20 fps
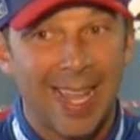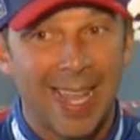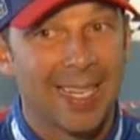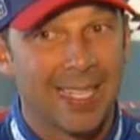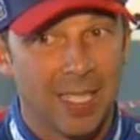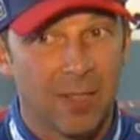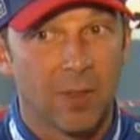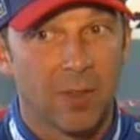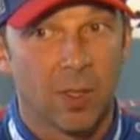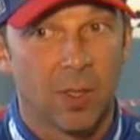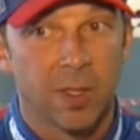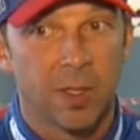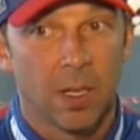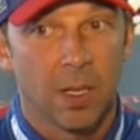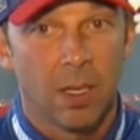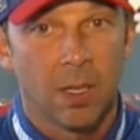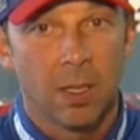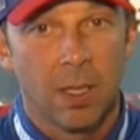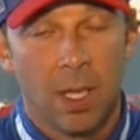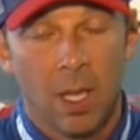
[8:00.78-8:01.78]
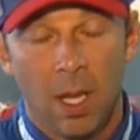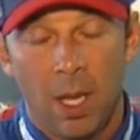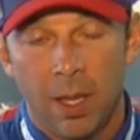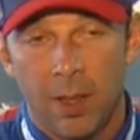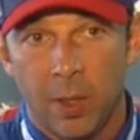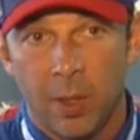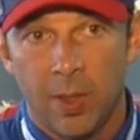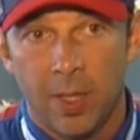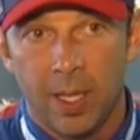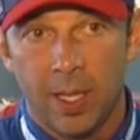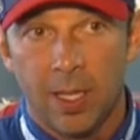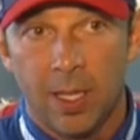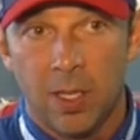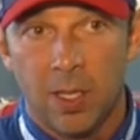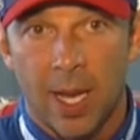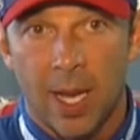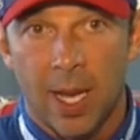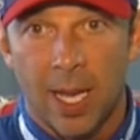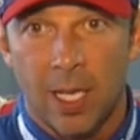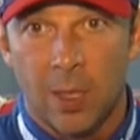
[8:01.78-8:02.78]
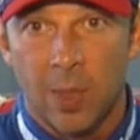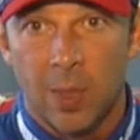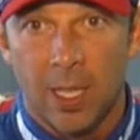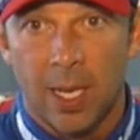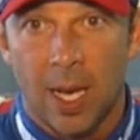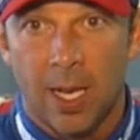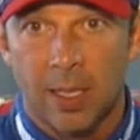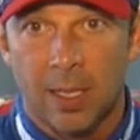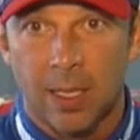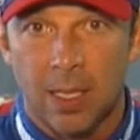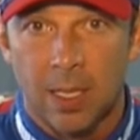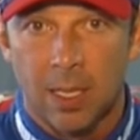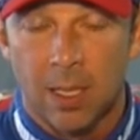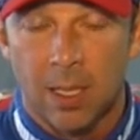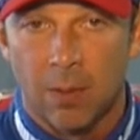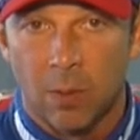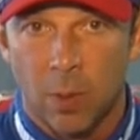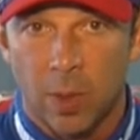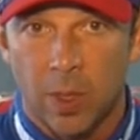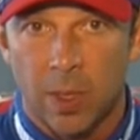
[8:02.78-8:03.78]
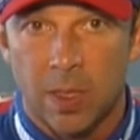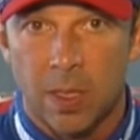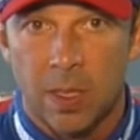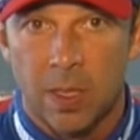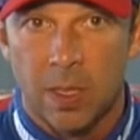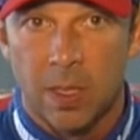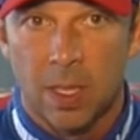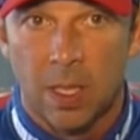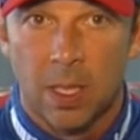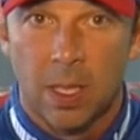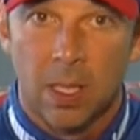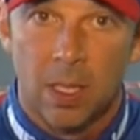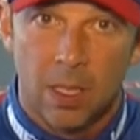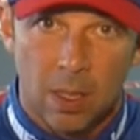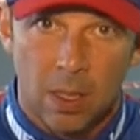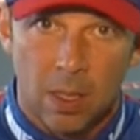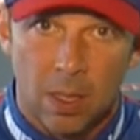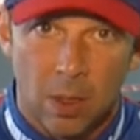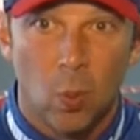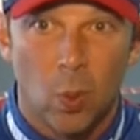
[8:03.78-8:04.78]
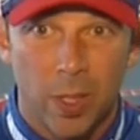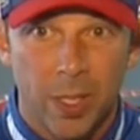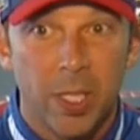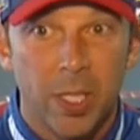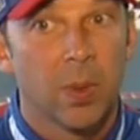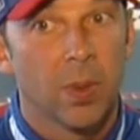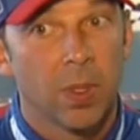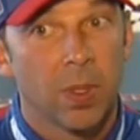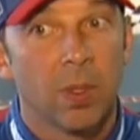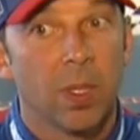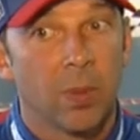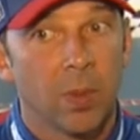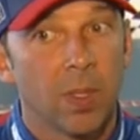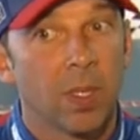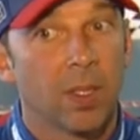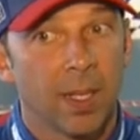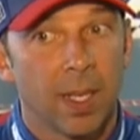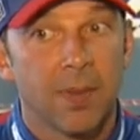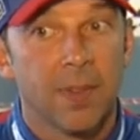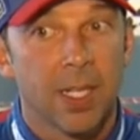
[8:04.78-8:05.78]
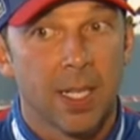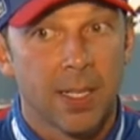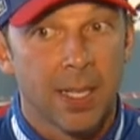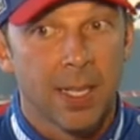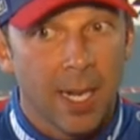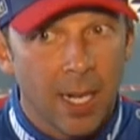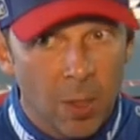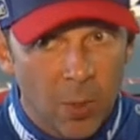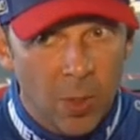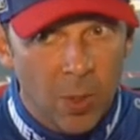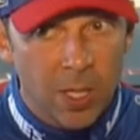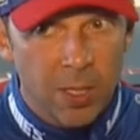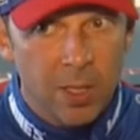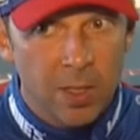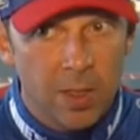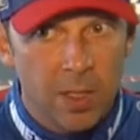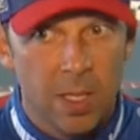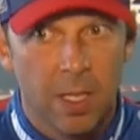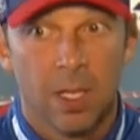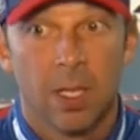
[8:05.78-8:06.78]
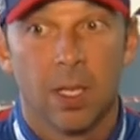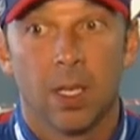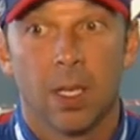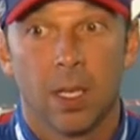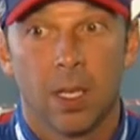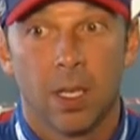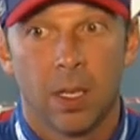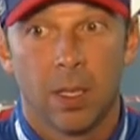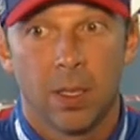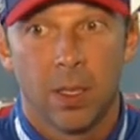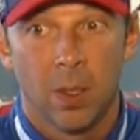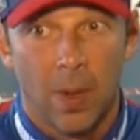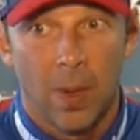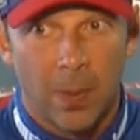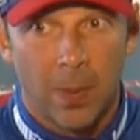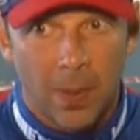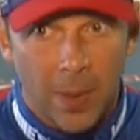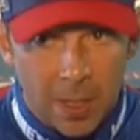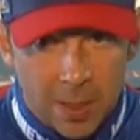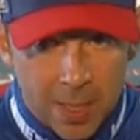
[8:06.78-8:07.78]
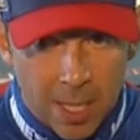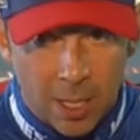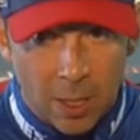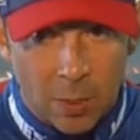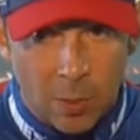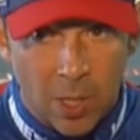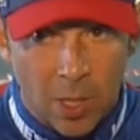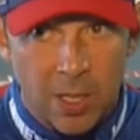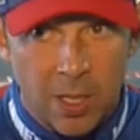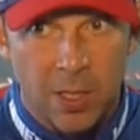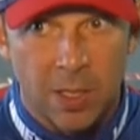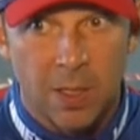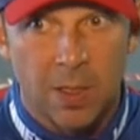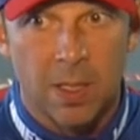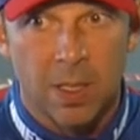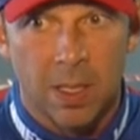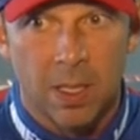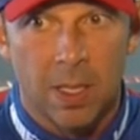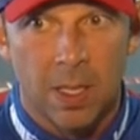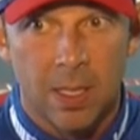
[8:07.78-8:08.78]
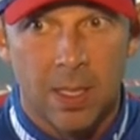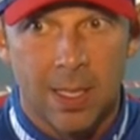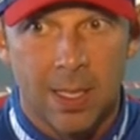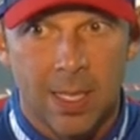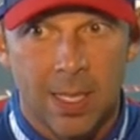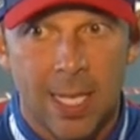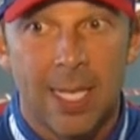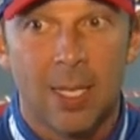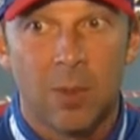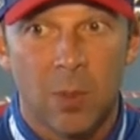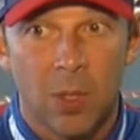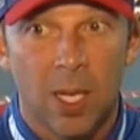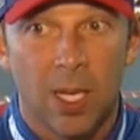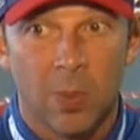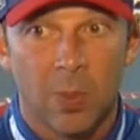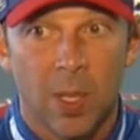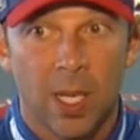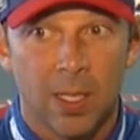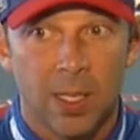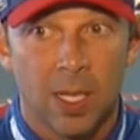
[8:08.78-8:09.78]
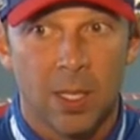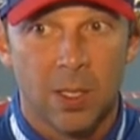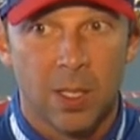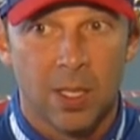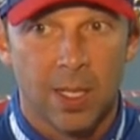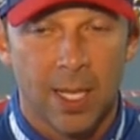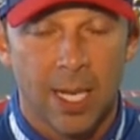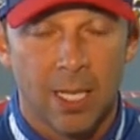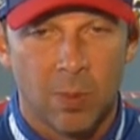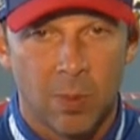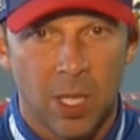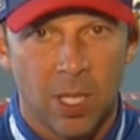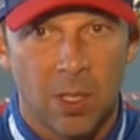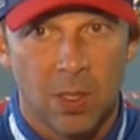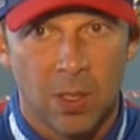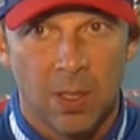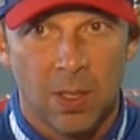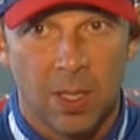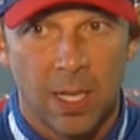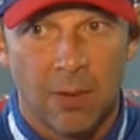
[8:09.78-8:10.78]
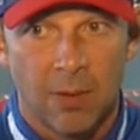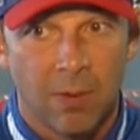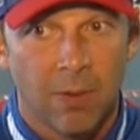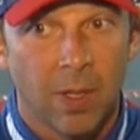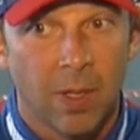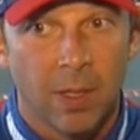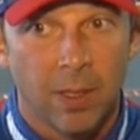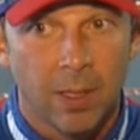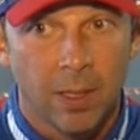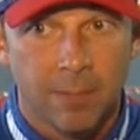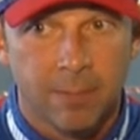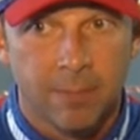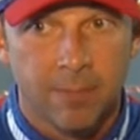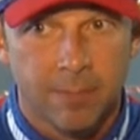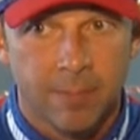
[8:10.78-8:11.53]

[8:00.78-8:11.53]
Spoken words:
that difficult to call. The only thing that you had to be cognizant of was, you know, what you were doing with your left side tire pressures, your right rear tire pressures, and as a team, you had to pay attention to that to make sure you didn't have a failure.